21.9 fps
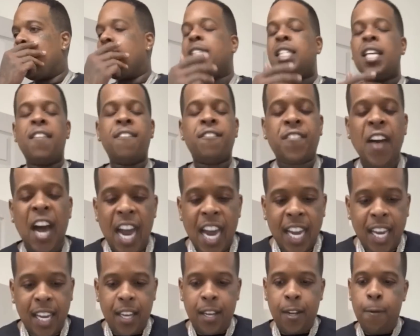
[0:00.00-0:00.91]
It's in
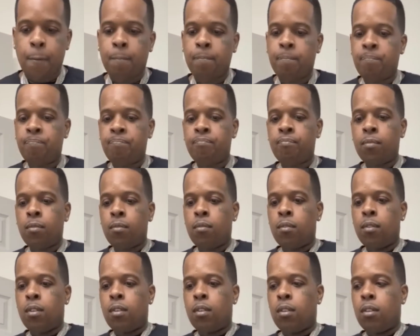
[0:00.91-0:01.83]
vain.
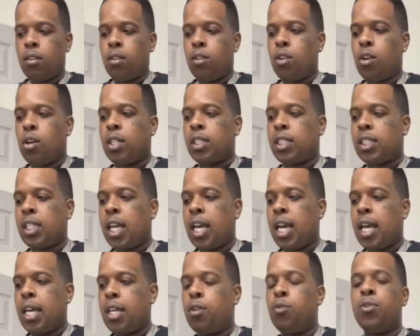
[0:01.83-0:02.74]
You know what I'm
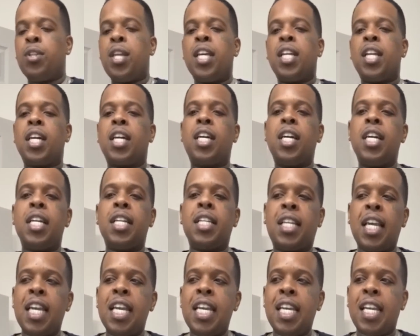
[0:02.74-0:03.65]
saying? You did a
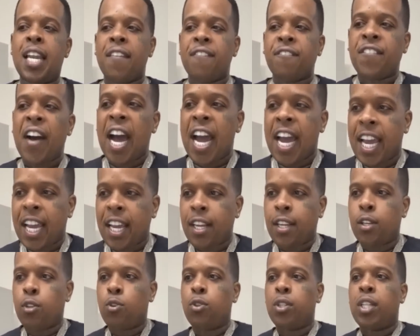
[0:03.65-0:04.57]
good deed in
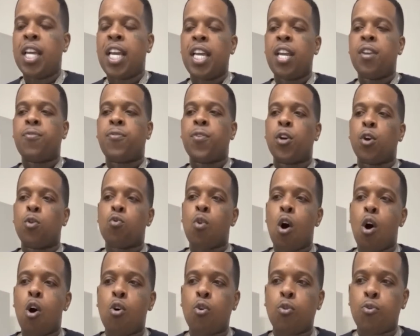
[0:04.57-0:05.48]
vain. You did it for the
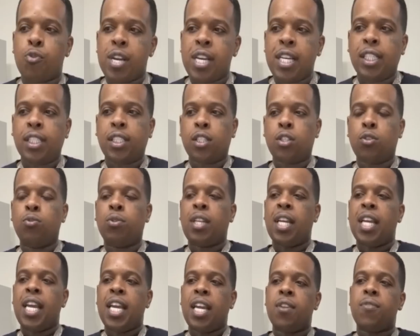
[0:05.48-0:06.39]
wrong reason.
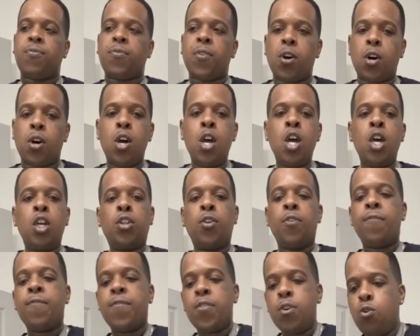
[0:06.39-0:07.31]
You did it for
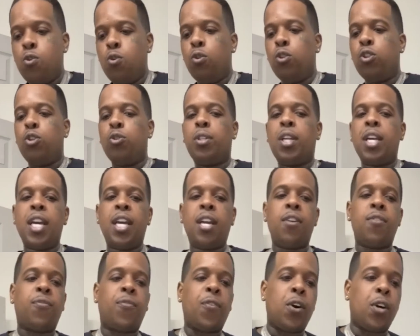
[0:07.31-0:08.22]
the views. You
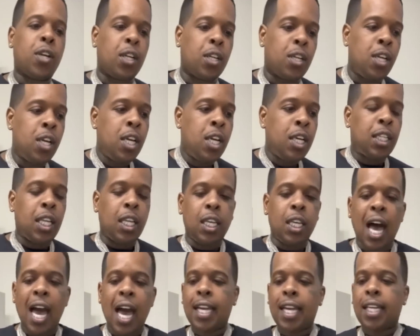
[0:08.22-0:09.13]
did it for the
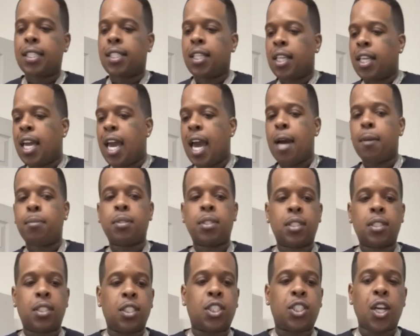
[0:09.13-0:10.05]
likes, the
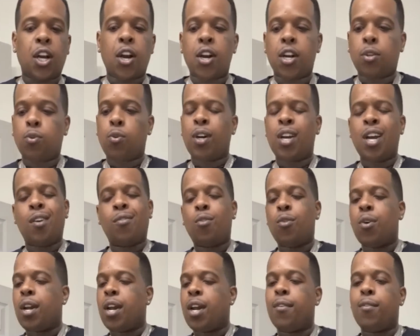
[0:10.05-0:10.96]
captions, the shirt,
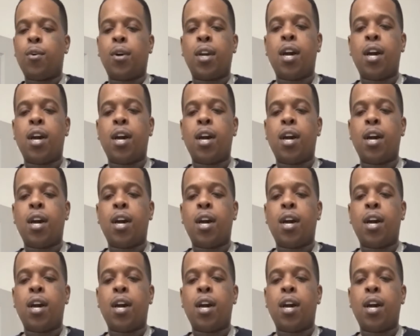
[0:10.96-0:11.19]
whatever.